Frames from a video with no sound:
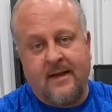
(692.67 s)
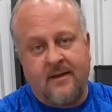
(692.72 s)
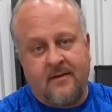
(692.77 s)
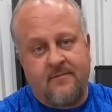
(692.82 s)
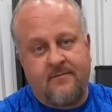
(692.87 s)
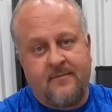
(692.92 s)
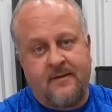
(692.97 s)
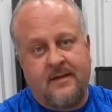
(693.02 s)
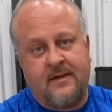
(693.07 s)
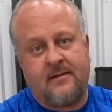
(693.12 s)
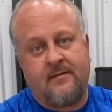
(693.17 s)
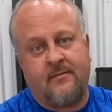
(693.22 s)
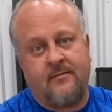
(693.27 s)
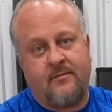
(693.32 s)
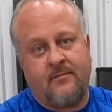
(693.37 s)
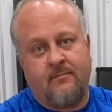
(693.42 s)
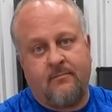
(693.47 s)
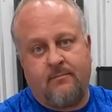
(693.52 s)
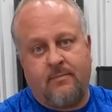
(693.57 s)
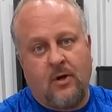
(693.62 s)
it fit,
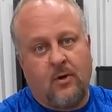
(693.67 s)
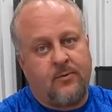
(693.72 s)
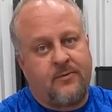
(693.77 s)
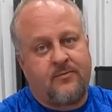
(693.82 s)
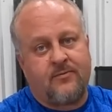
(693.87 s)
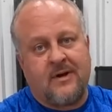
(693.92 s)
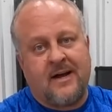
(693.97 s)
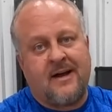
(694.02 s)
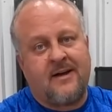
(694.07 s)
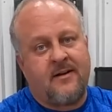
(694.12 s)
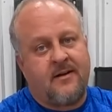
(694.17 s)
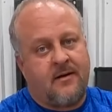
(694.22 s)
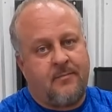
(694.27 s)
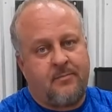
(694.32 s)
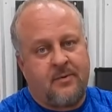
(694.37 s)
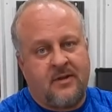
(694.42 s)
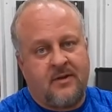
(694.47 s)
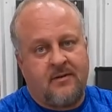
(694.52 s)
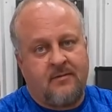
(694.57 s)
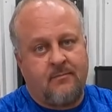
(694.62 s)
bolts right up
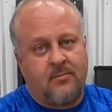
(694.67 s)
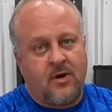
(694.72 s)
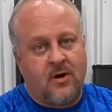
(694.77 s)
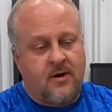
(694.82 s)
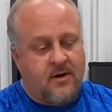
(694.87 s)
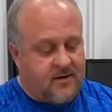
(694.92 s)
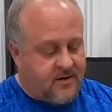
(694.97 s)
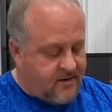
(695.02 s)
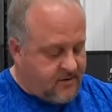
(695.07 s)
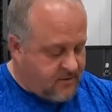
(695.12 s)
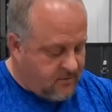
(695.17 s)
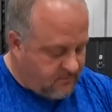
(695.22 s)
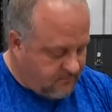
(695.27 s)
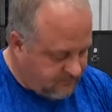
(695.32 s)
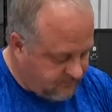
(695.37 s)
in a Bronco.